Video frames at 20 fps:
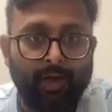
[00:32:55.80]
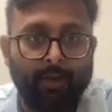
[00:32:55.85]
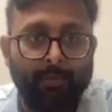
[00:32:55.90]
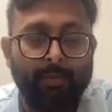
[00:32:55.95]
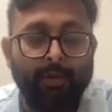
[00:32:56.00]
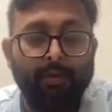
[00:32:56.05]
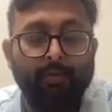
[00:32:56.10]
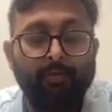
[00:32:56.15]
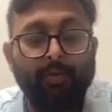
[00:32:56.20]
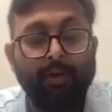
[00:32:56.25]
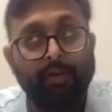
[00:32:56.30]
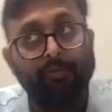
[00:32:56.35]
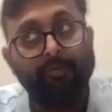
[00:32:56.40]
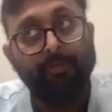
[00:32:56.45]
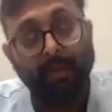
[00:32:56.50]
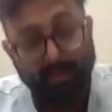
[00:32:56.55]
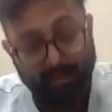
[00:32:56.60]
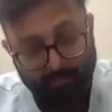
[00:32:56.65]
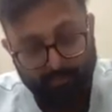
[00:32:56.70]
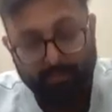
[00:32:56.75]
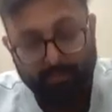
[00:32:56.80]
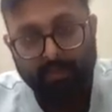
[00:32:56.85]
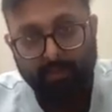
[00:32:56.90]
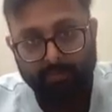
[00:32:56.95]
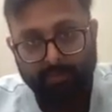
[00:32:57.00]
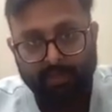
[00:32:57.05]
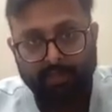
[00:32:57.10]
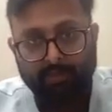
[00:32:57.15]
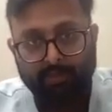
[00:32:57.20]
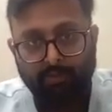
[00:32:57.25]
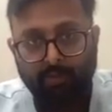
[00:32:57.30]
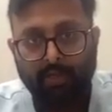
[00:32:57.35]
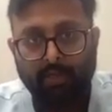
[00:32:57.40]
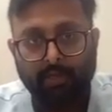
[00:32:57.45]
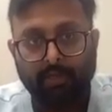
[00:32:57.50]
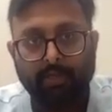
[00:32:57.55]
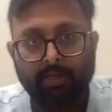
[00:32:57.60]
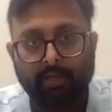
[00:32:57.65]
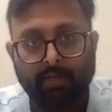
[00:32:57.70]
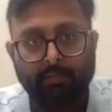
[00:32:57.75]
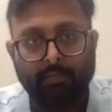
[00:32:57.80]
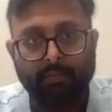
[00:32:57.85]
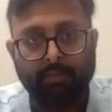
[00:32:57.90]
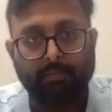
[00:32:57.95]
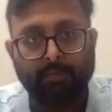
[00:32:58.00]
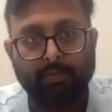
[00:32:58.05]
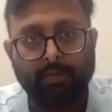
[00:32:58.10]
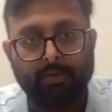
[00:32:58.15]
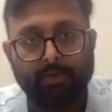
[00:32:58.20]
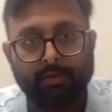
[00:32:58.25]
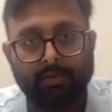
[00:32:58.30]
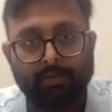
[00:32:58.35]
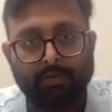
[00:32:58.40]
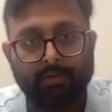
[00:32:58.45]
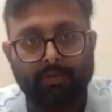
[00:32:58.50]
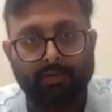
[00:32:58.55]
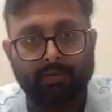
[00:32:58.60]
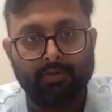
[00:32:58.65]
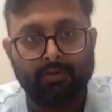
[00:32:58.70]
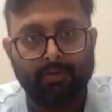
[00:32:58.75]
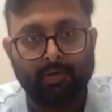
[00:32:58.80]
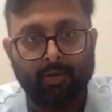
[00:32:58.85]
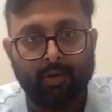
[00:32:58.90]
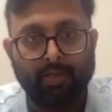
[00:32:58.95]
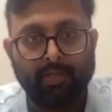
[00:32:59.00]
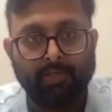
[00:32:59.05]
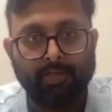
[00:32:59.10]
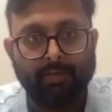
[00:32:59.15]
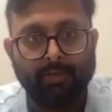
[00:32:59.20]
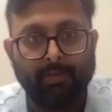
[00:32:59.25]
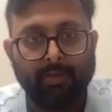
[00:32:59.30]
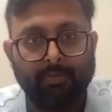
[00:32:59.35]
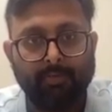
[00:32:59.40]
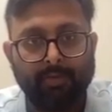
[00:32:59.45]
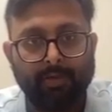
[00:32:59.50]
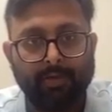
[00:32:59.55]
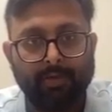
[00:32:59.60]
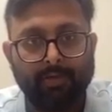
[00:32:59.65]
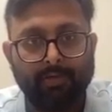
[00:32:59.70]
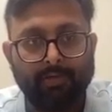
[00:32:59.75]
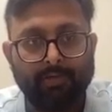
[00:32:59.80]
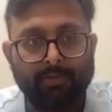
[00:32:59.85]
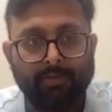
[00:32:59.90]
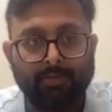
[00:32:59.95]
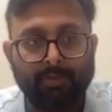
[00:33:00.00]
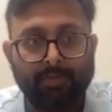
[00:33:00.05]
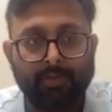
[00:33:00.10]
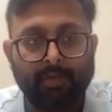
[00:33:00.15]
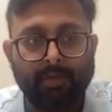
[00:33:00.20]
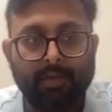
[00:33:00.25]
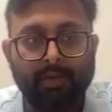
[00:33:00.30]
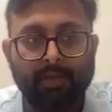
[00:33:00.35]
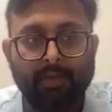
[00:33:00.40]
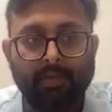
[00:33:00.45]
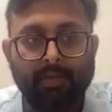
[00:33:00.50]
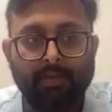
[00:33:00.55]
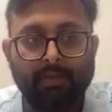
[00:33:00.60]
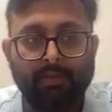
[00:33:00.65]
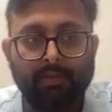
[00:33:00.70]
I mean, one of my, matlab D school andar ka paper, college mein ke,